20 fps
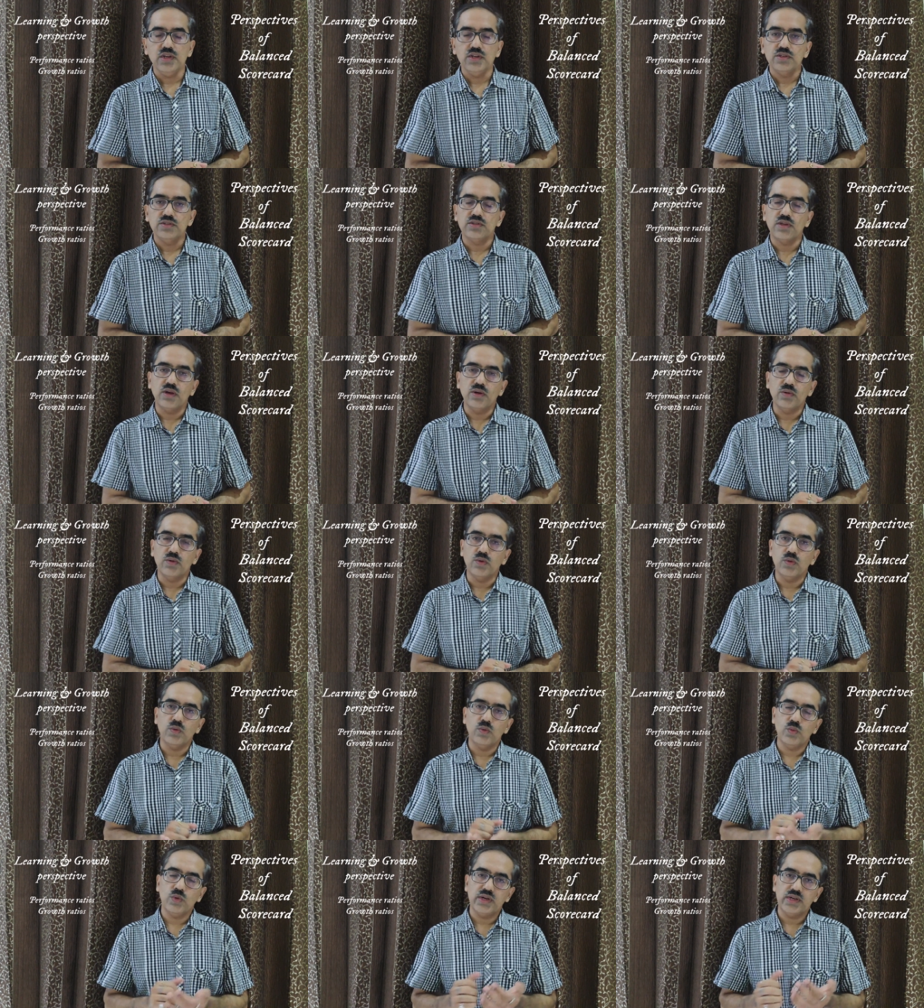
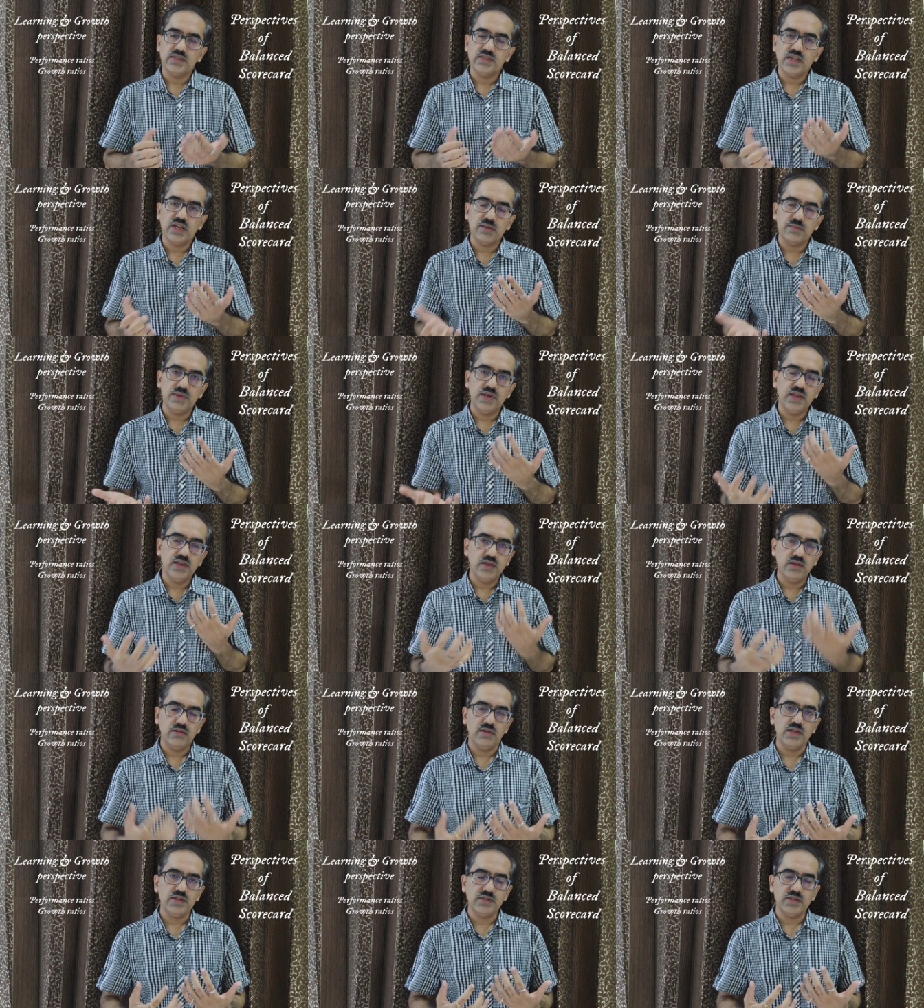So what is happening
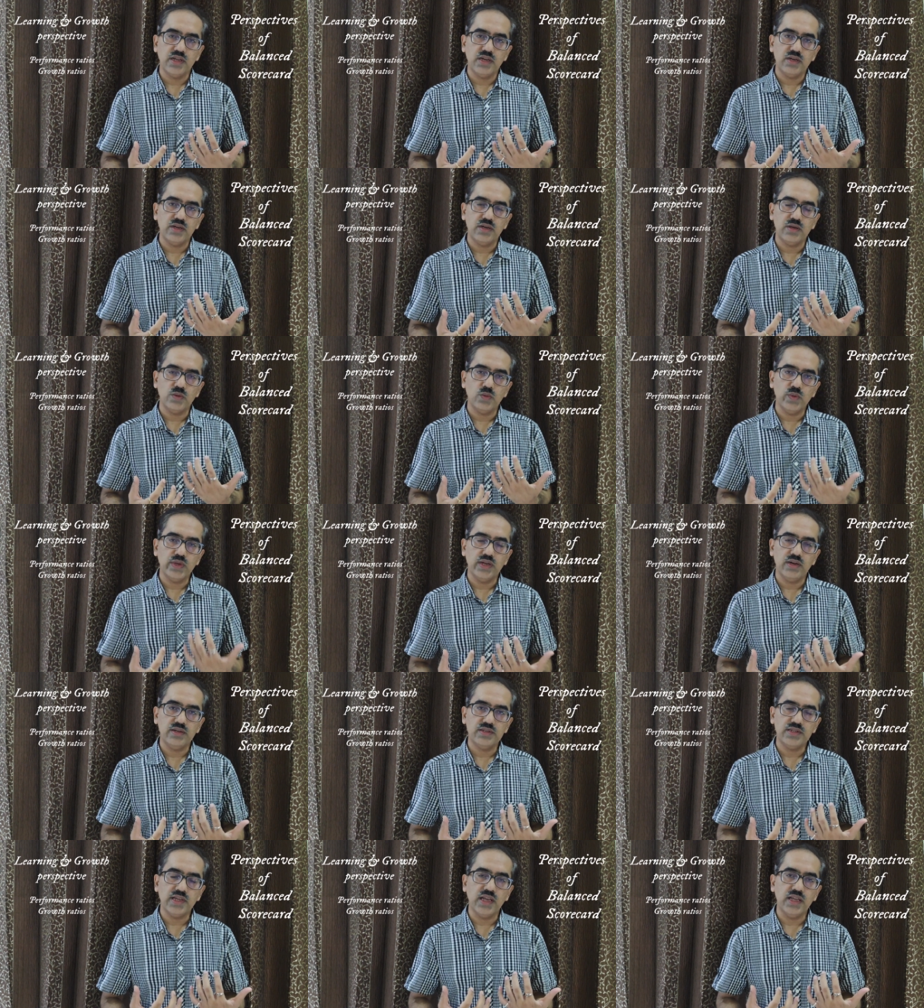here is that we
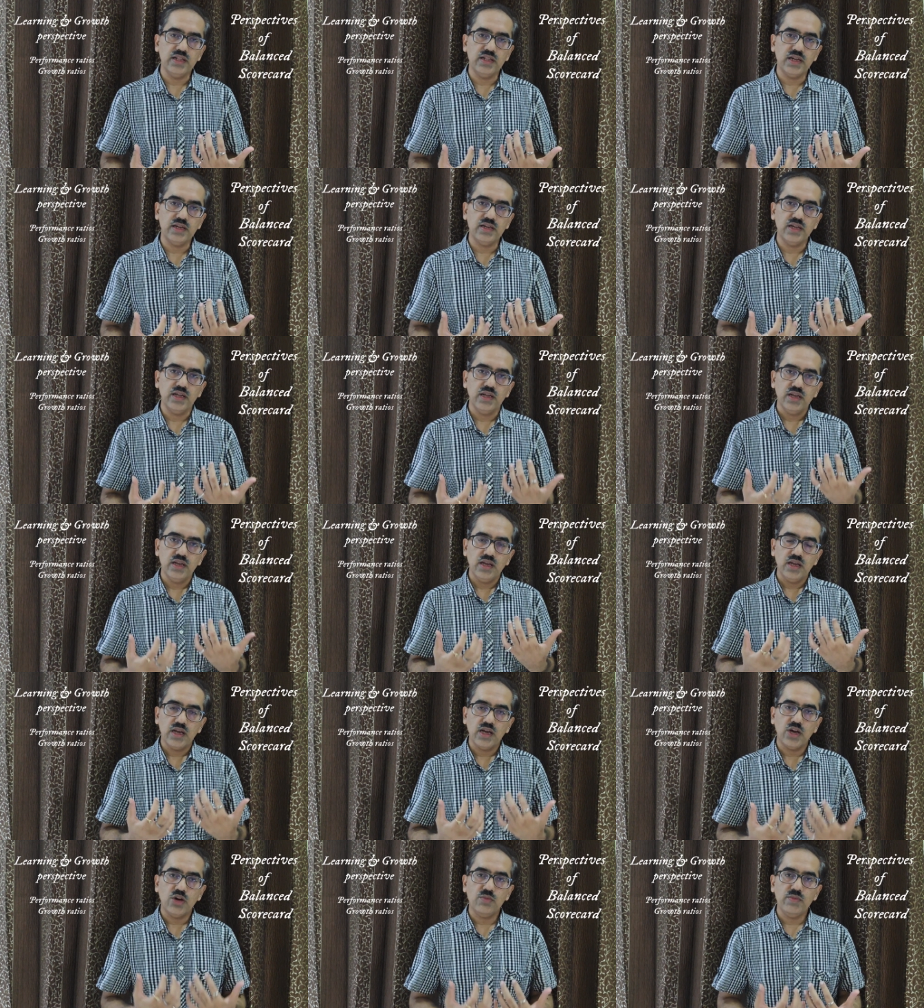are saying that
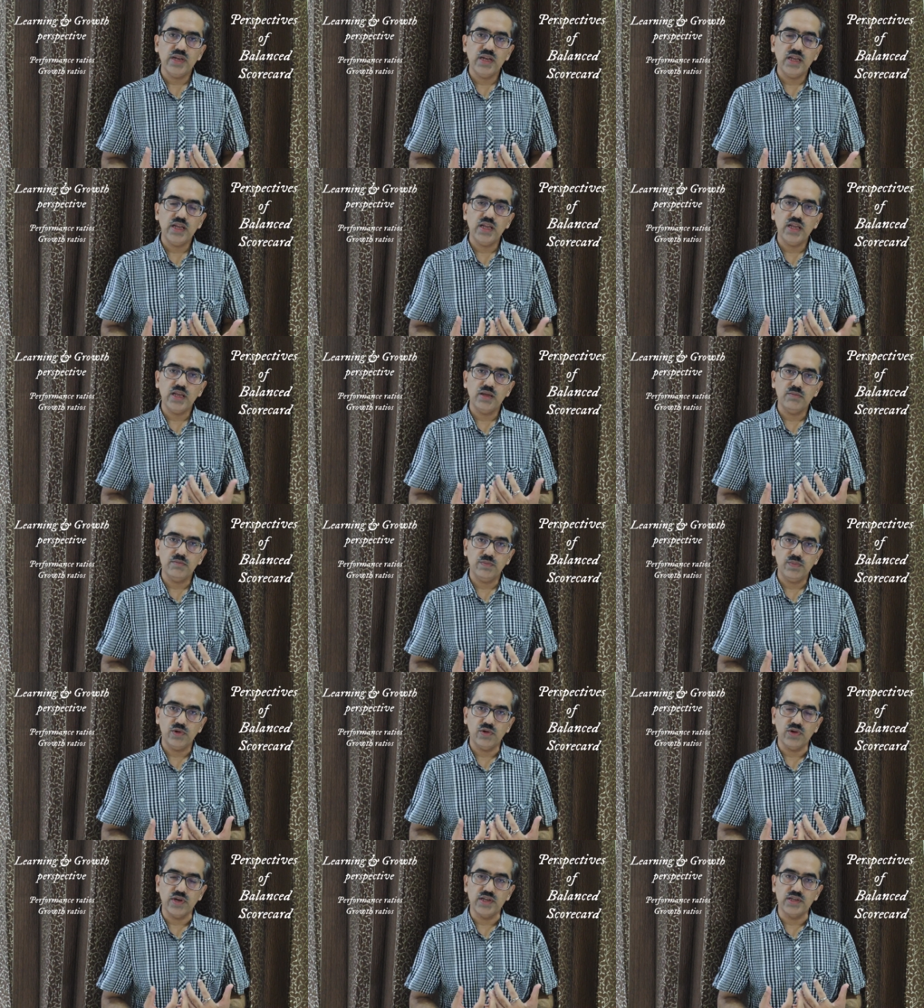how many
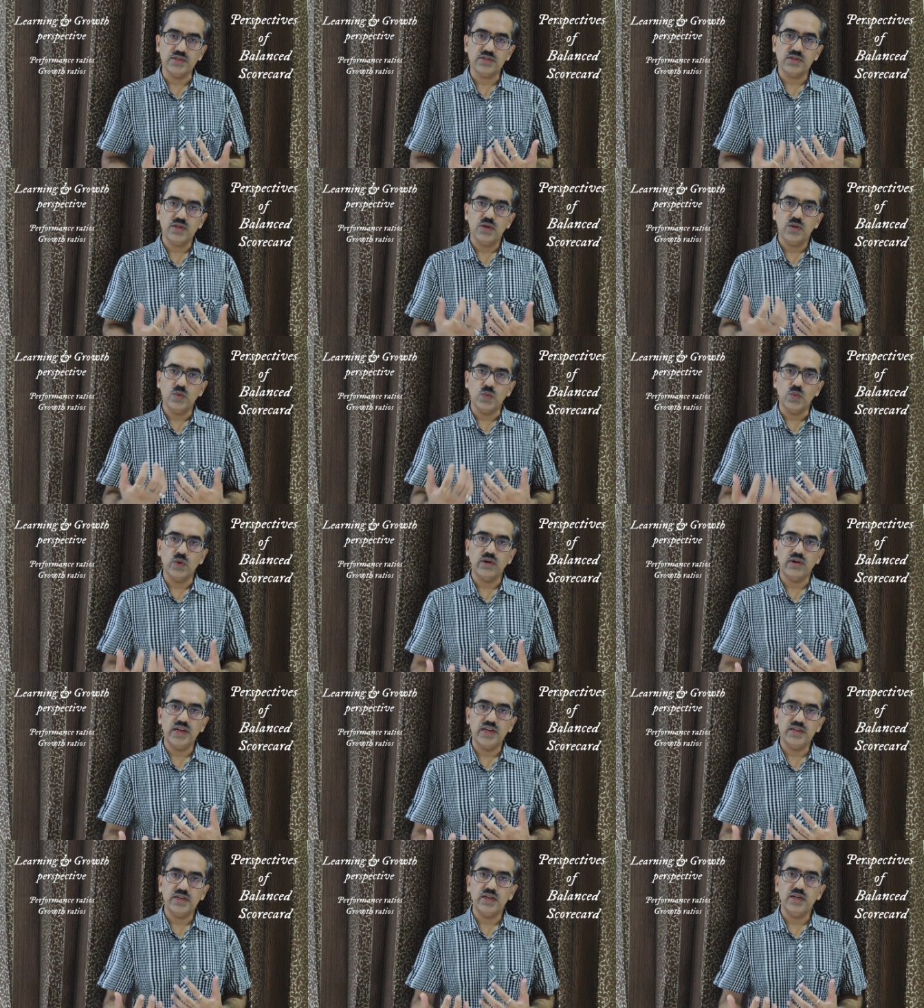employees were
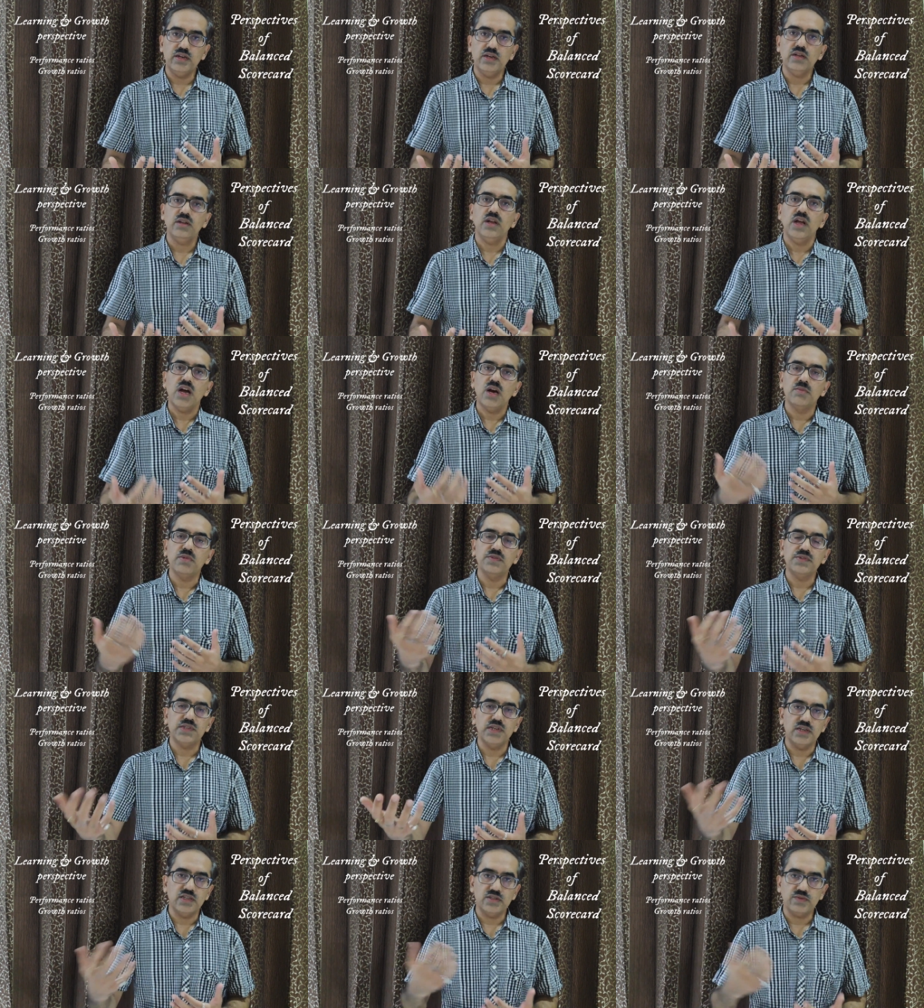rated above
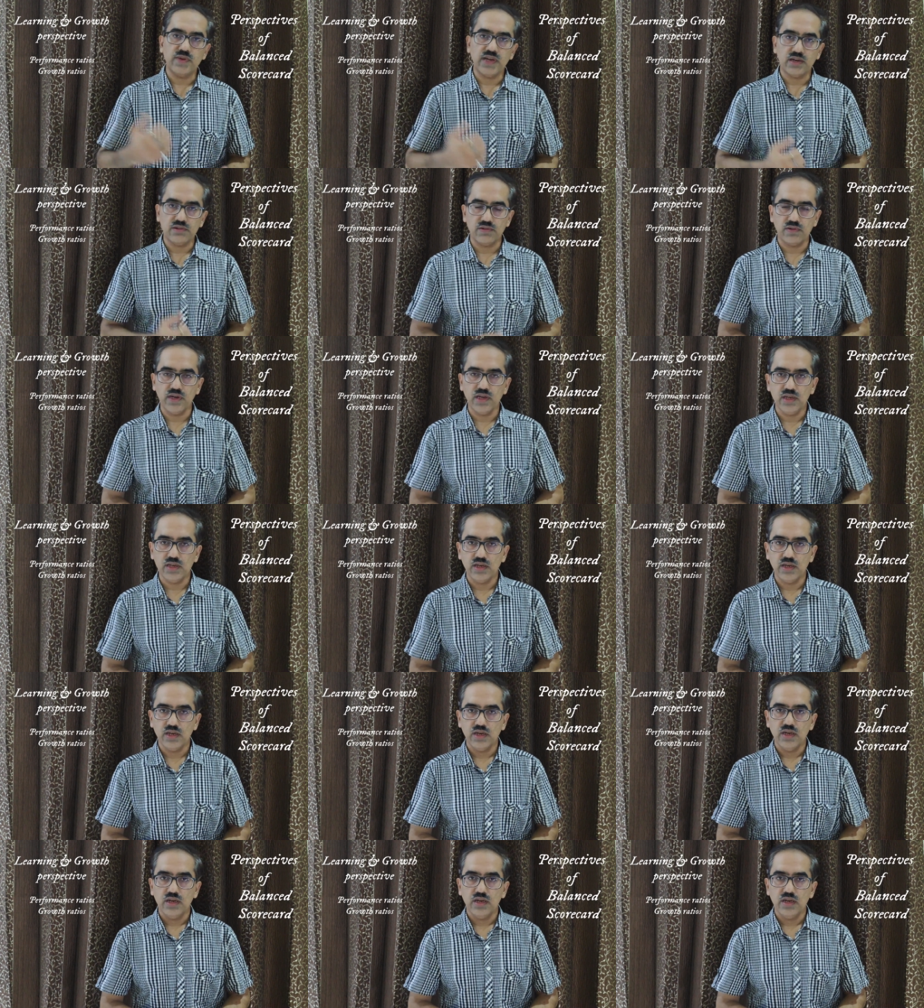satisfactory?